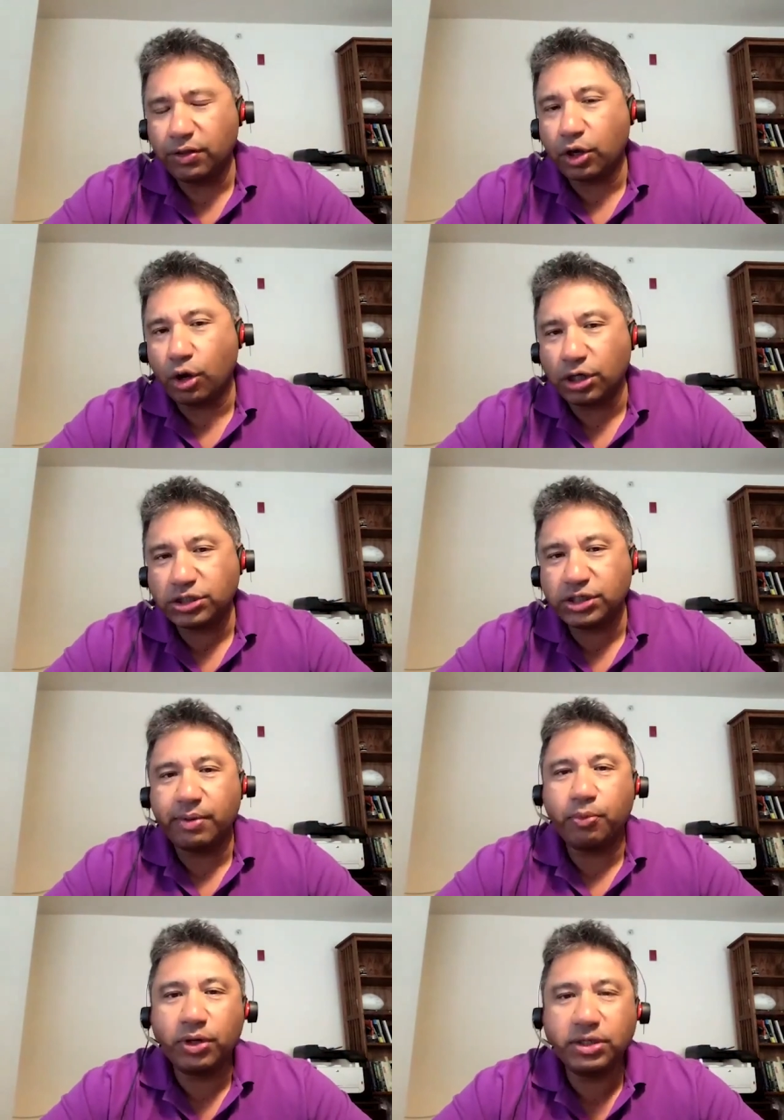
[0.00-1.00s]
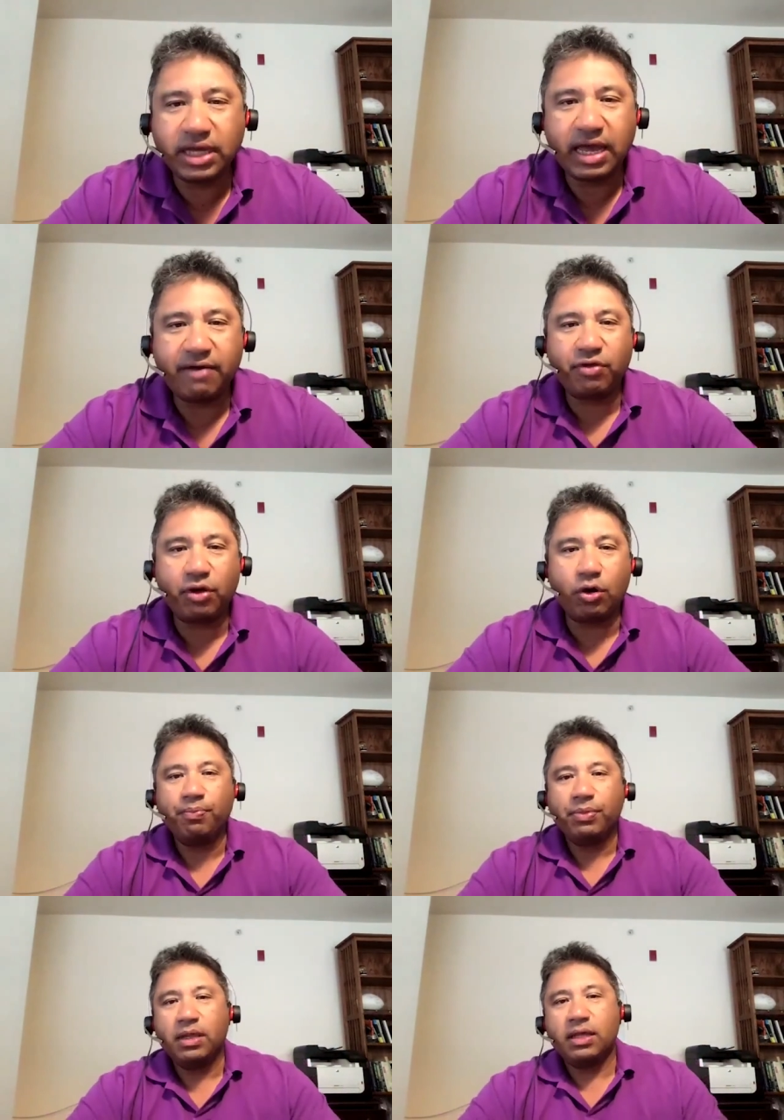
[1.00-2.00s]
the cautionary points I have, though,
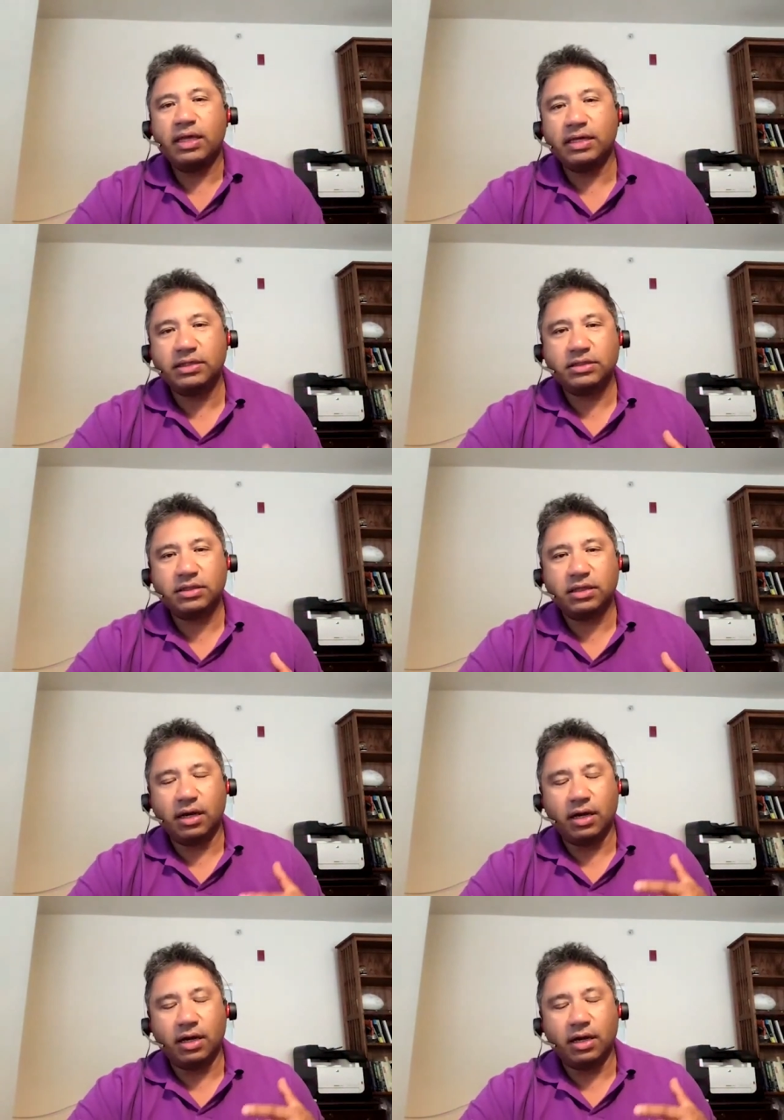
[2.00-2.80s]
is